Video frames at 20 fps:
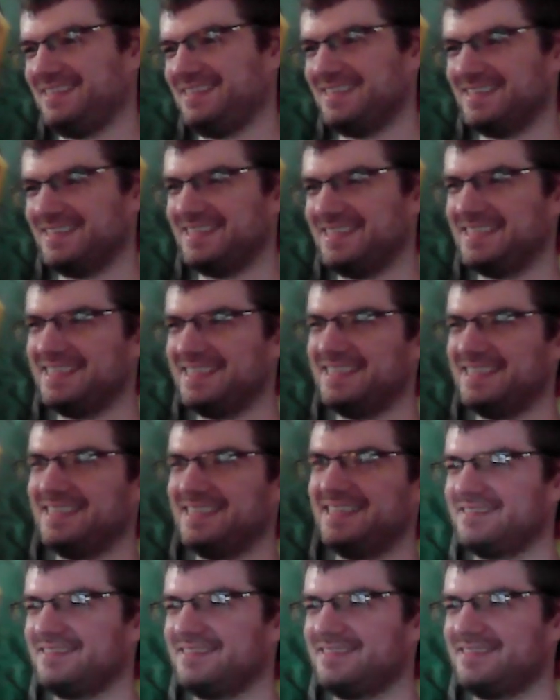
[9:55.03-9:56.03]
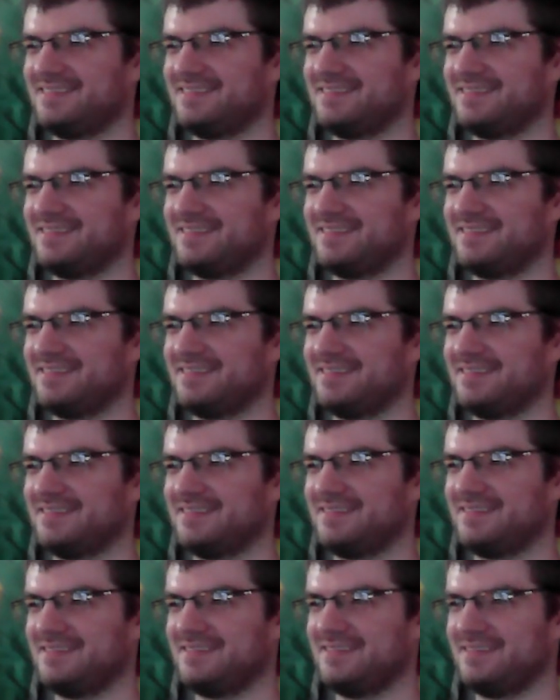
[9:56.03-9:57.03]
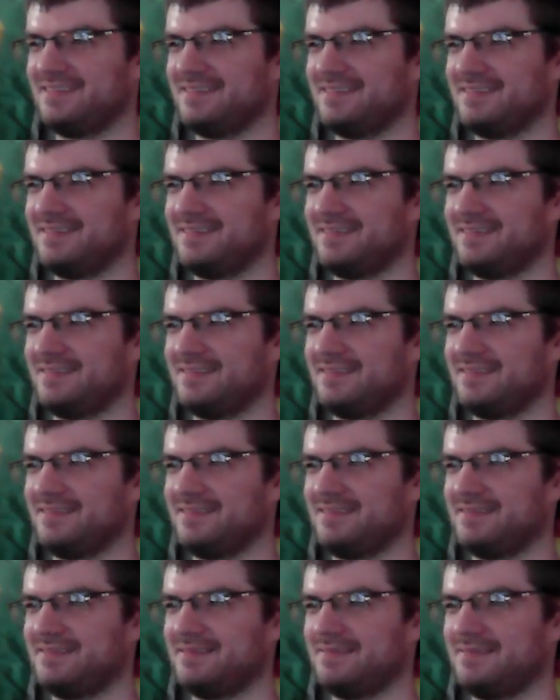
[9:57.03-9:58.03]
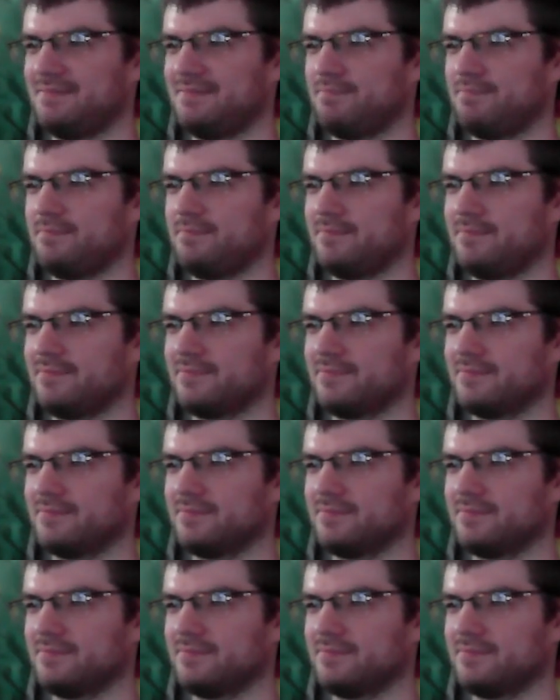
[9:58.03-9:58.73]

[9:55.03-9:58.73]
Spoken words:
Nobody speaks.